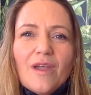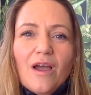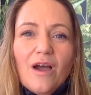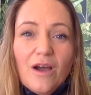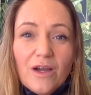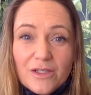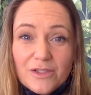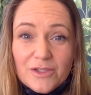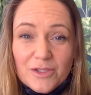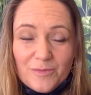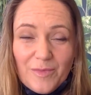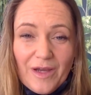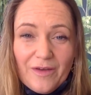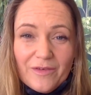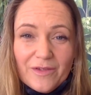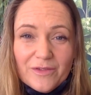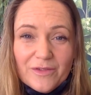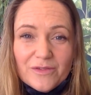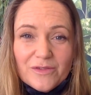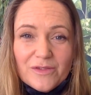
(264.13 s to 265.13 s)
I do
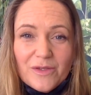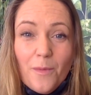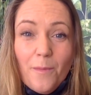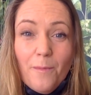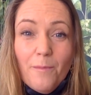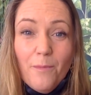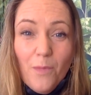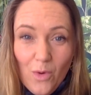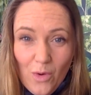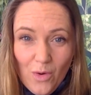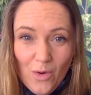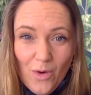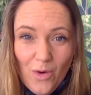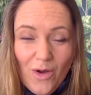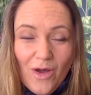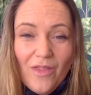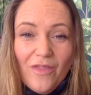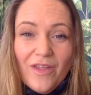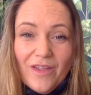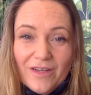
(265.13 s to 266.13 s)
burials
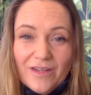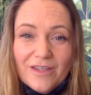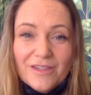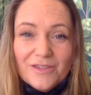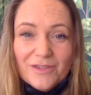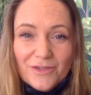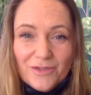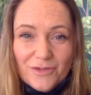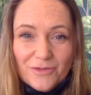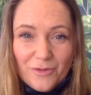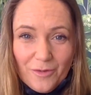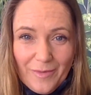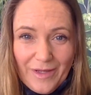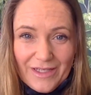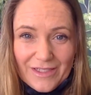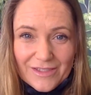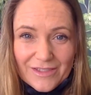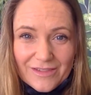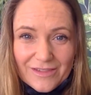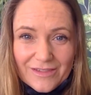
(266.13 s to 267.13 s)
more than I do
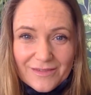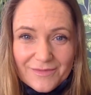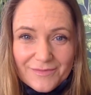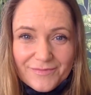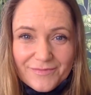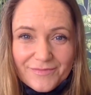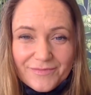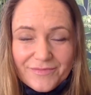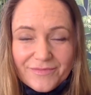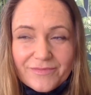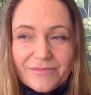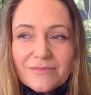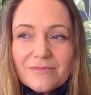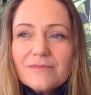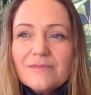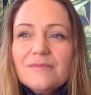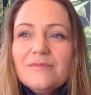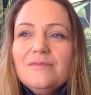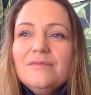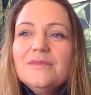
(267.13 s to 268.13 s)
cremations.
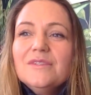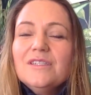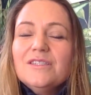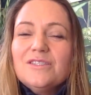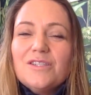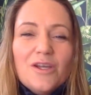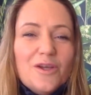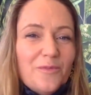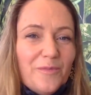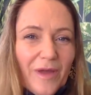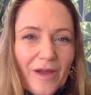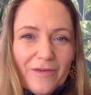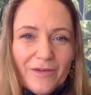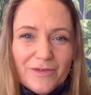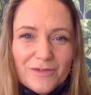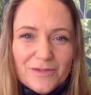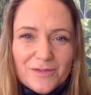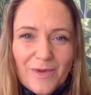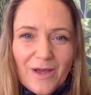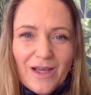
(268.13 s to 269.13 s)
So
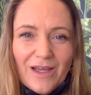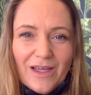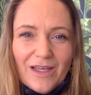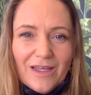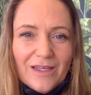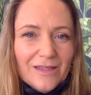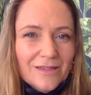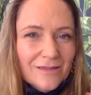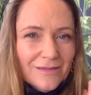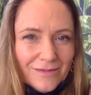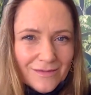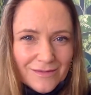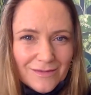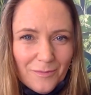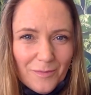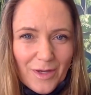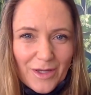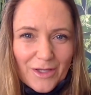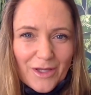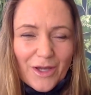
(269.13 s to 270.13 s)
burial's my
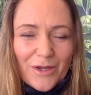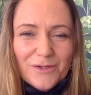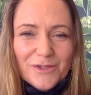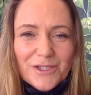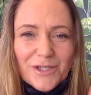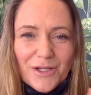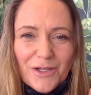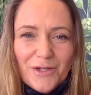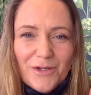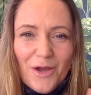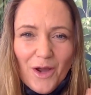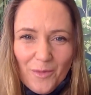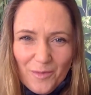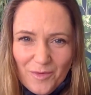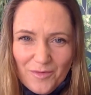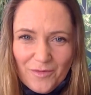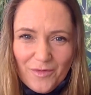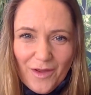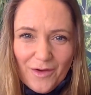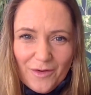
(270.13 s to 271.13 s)
go-to. I
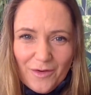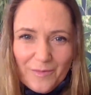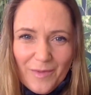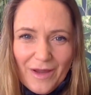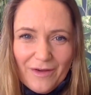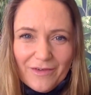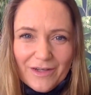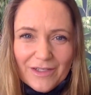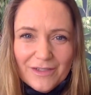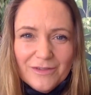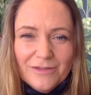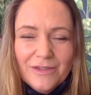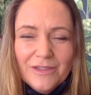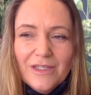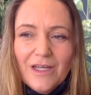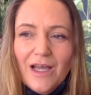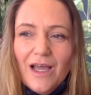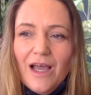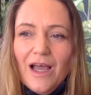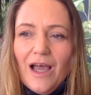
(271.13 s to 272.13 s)
prefer a burial
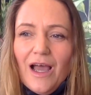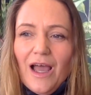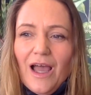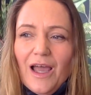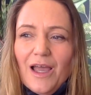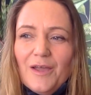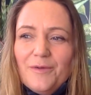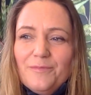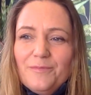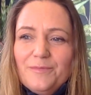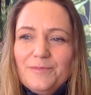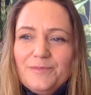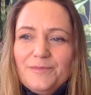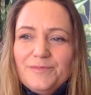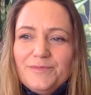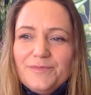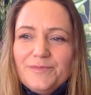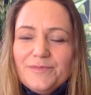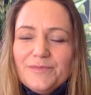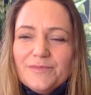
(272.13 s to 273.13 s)

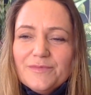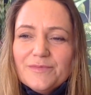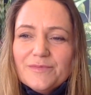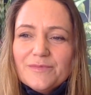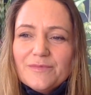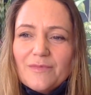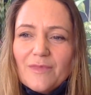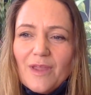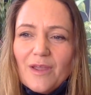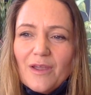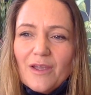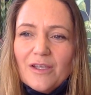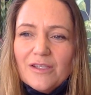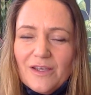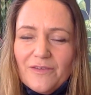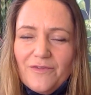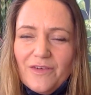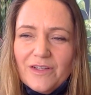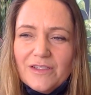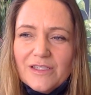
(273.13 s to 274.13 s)
because
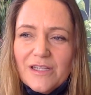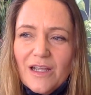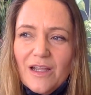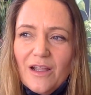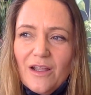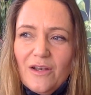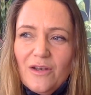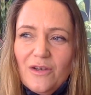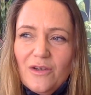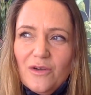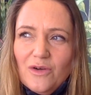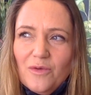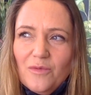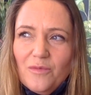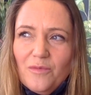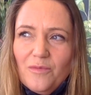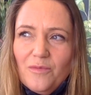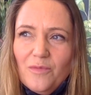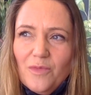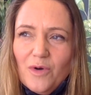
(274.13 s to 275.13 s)
I find it a lot
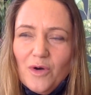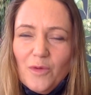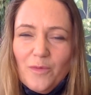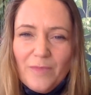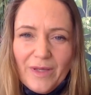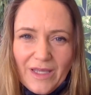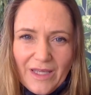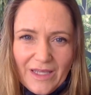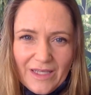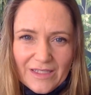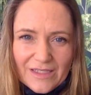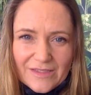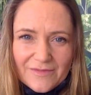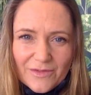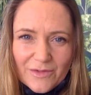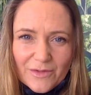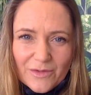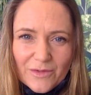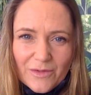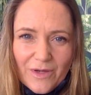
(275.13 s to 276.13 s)
more
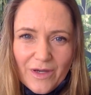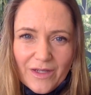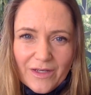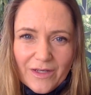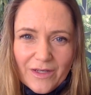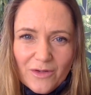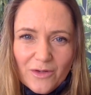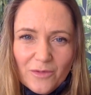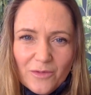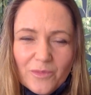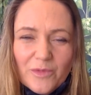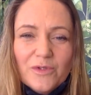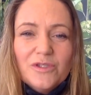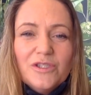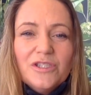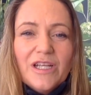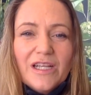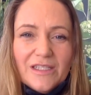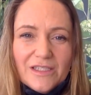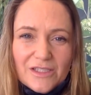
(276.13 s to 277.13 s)
peaceful and a lot more
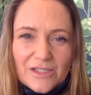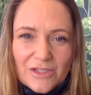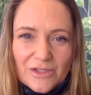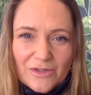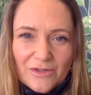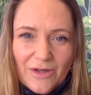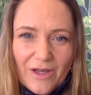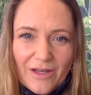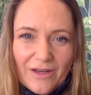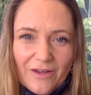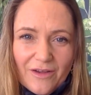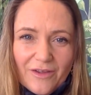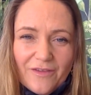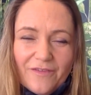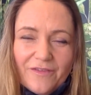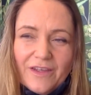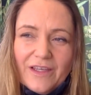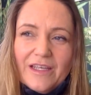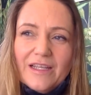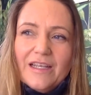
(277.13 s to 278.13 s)
gentle, and I
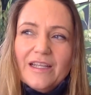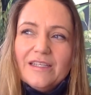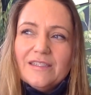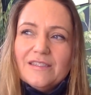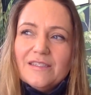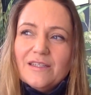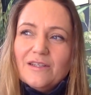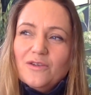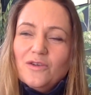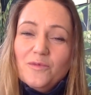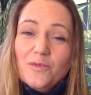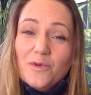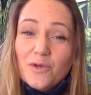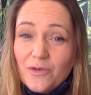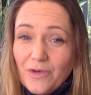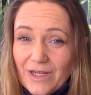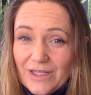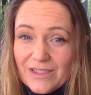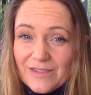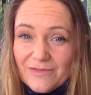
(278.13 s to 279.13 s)
feel it's a lot more
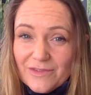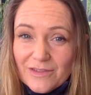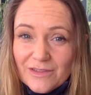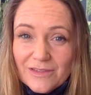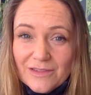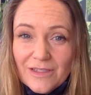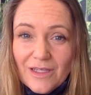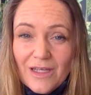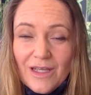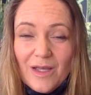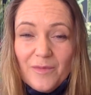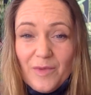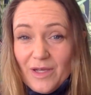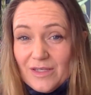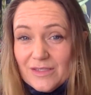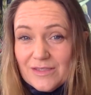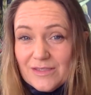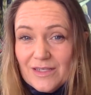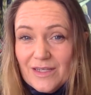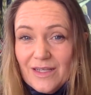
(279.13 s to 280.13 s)
graceful
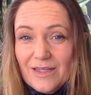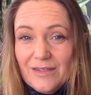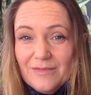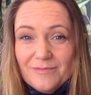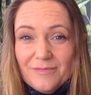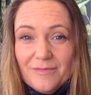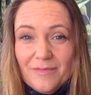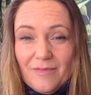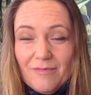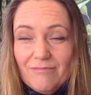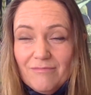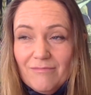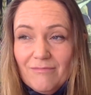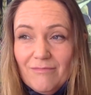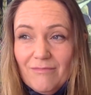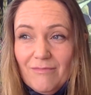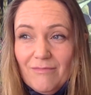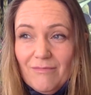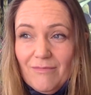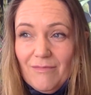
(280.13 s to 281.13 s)
personally.
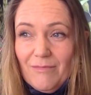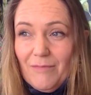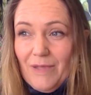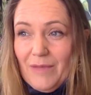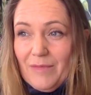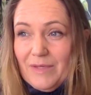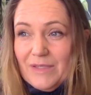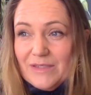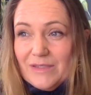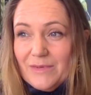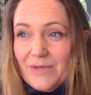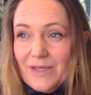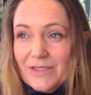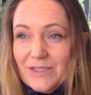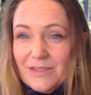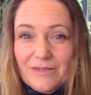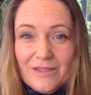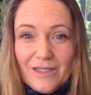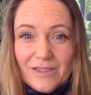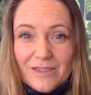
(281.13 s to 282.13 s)
Maybe it's the way I
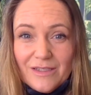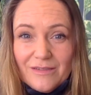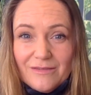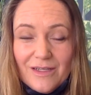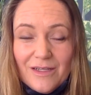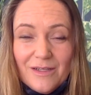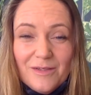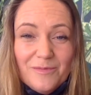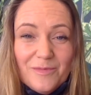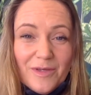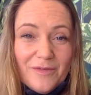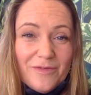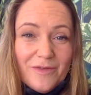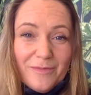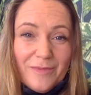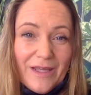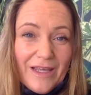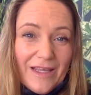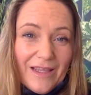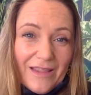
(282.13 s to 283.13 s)
do it, I don't know. But for
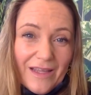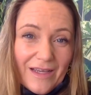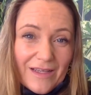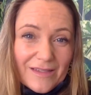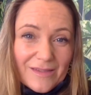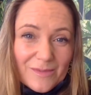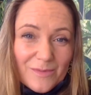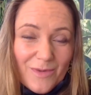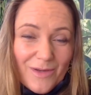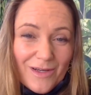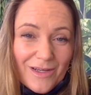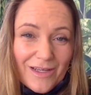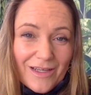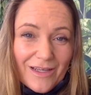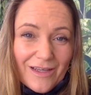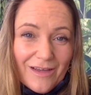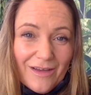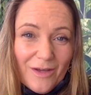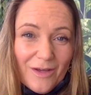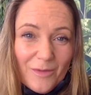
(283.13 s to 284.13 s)
me, that's
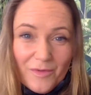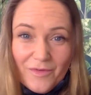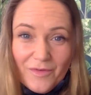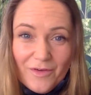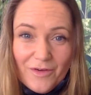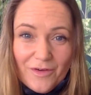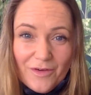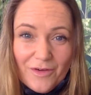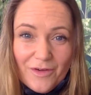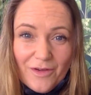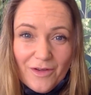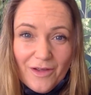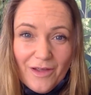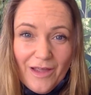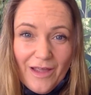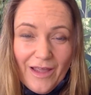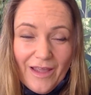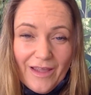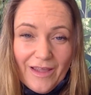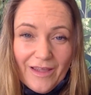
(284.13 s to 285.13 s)
why I prefer
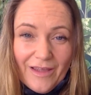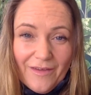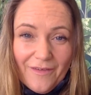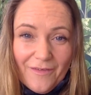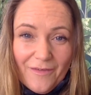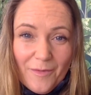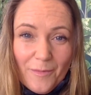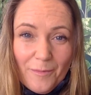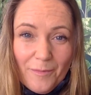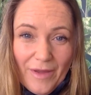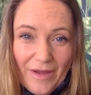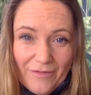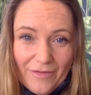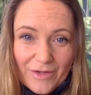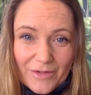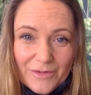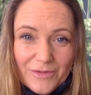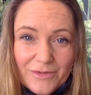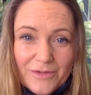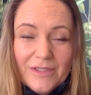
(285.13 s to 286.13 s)
a
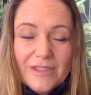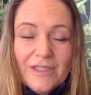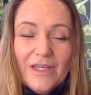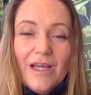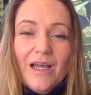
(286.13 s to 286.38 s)
burial.